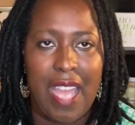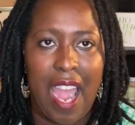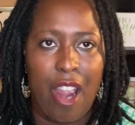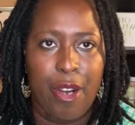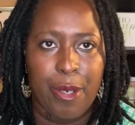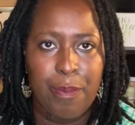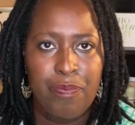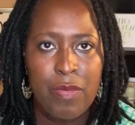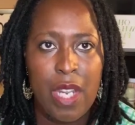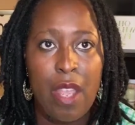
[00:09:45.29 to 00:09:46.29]
our
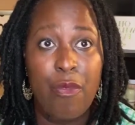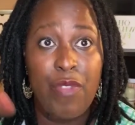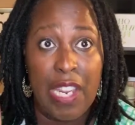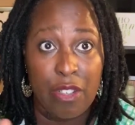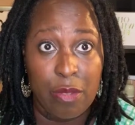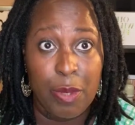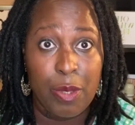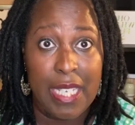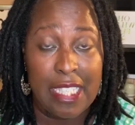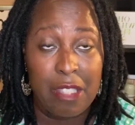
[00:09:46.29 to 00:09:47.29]
variable
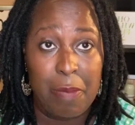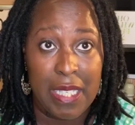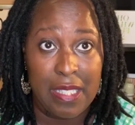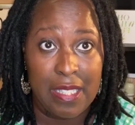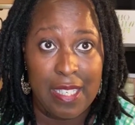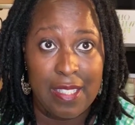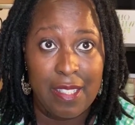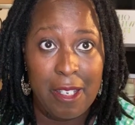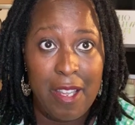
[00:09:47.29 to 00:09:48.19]
expenses.